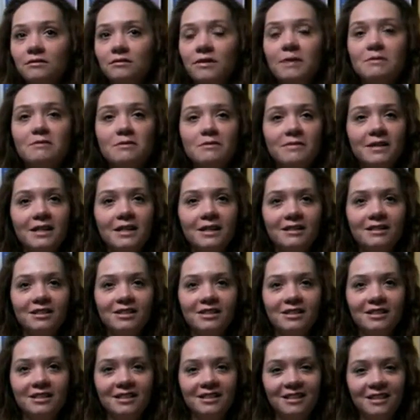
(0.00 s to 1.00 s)

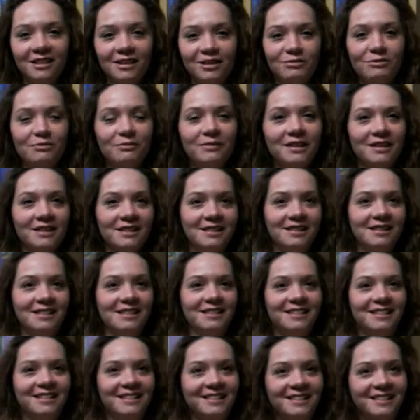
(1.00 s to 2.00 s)
Fibromyalgia and lupus. For
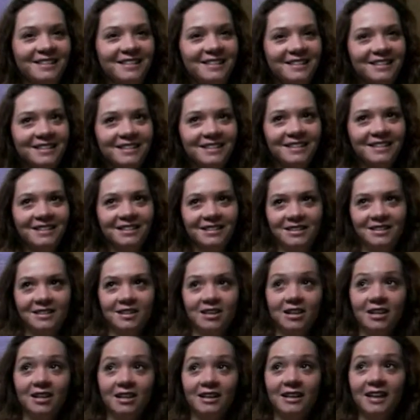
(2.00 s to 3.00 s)
how long?
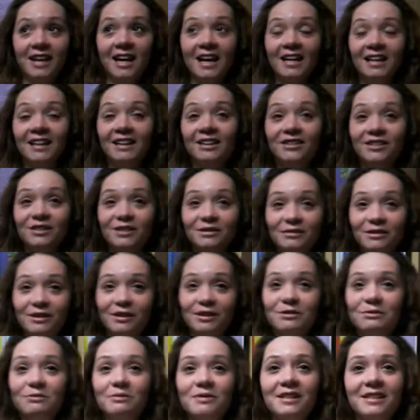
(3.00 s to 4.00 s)
Uh, eight years for
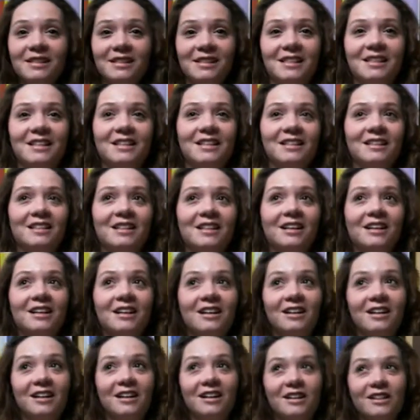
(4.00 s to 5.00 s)
lupus and
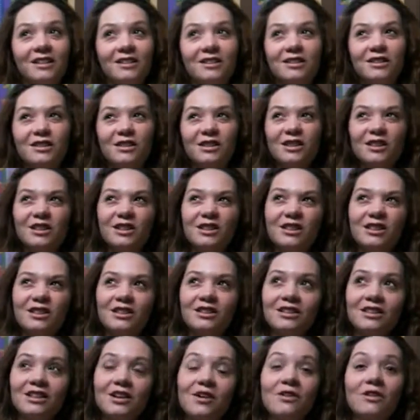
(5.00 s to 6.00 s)
uh,
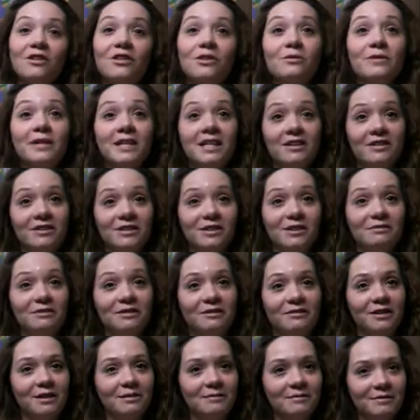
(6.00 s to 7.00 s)
go three years for
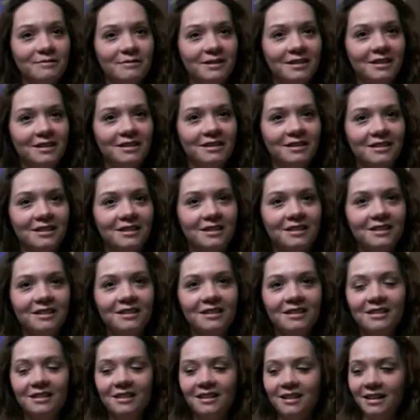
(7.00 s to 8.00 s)
fibromyalgia.
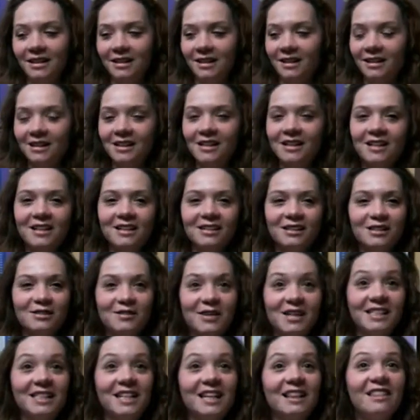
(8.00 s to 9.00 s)
Okay. Okay. So
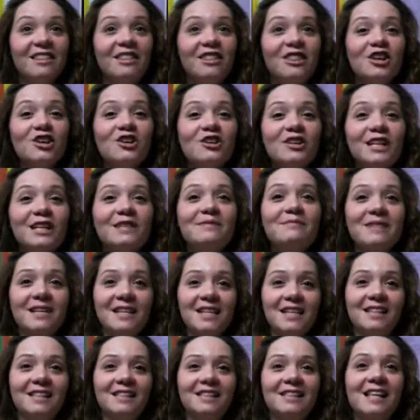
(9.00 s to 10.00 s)
I did 30
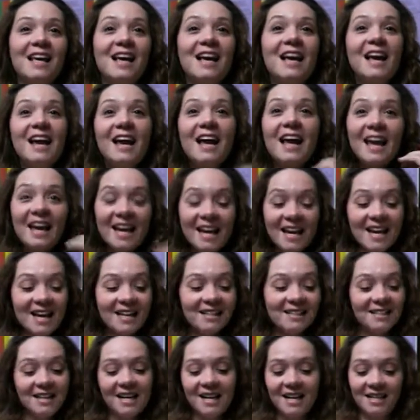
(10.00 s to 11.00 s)
minutes,
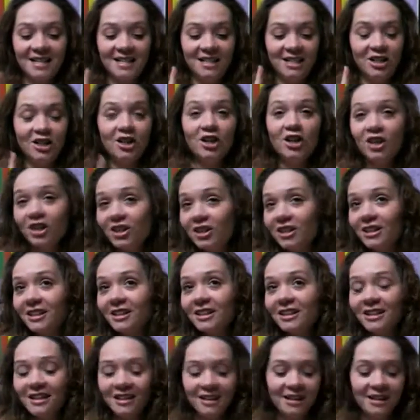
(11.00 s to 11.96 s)
and I didn't hurt